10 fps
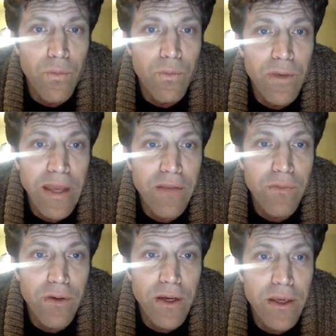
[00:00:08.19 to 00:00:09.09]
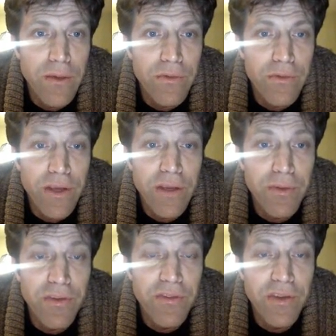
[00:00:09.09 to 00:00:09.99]
negative y equals 3x
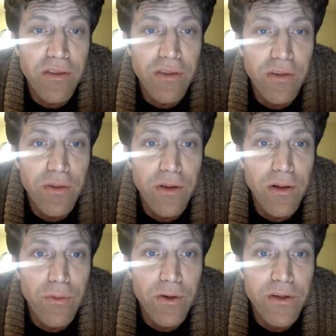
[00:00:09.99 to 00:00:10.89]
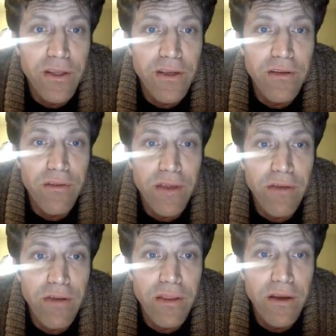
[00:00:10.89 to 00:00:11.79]
plus 6, and you did all the work to get
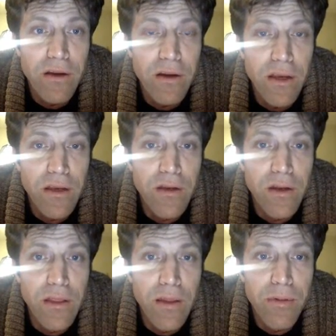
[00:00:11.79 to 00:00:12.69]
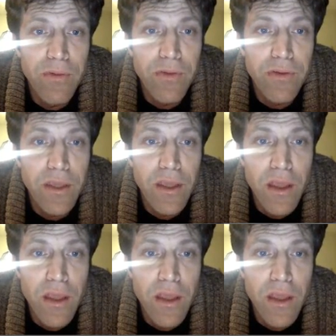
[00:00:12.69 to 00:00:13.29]
right there, and you did that perfectly.